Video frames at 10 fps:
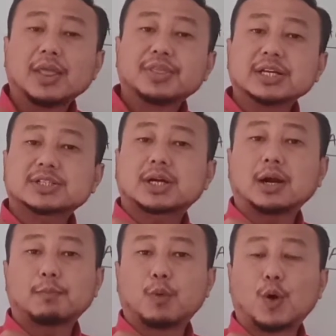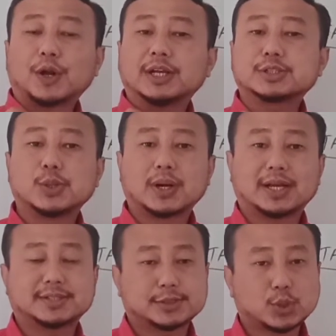This curved bone is known
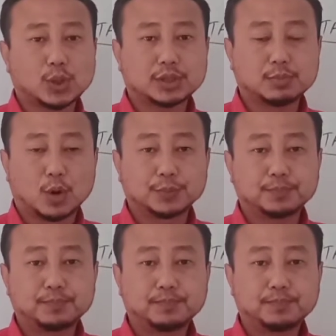as the shoulder bone.